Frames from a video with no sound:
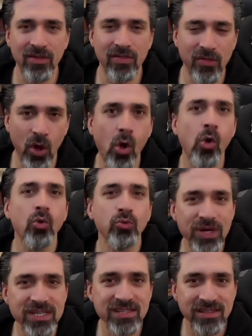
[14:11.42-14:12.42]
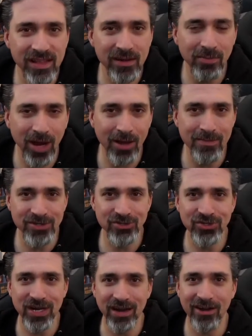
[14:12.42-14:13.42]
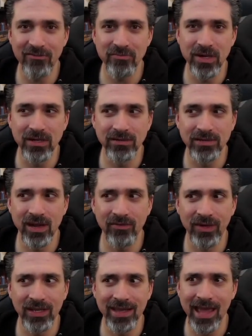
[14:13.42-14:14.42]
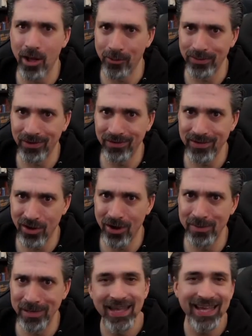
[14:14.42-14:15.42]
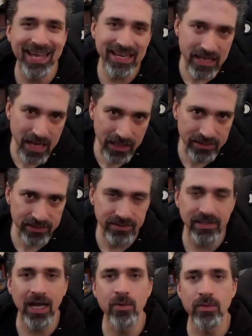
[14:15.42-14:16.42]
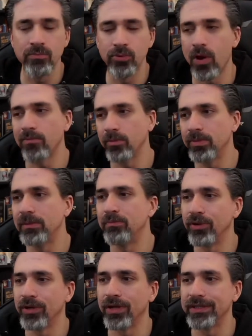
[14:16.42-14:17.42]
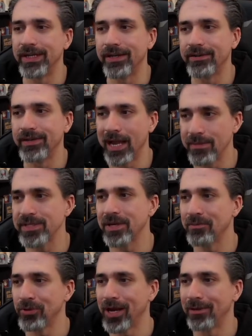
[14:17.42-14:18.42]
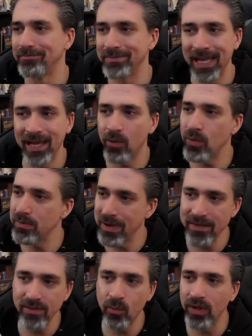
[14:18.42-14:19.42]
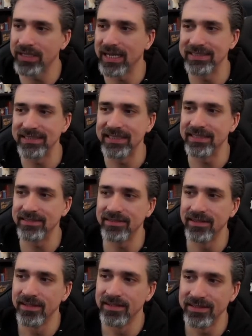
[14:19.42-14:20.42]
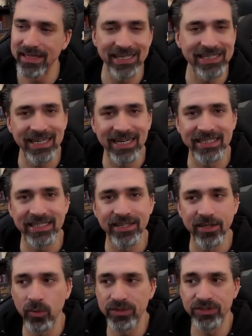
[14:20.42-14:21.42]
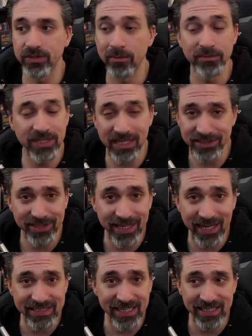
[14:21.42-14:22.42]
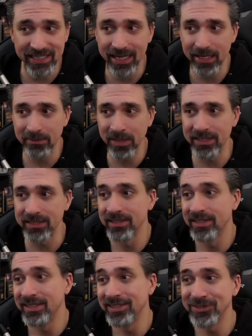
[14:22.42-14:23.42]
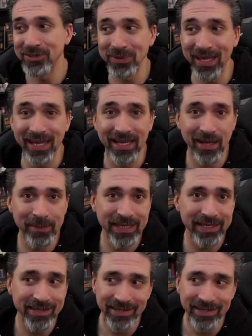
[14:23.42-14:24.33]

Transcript: whole reason that Blockbuster died off, but definitely helped. You know what I mean? And next, I would probably put on there Amazon Prime. Yeah, we pay the $119.99 a year, which comes out to $9.99 a month. So yeah, I mean,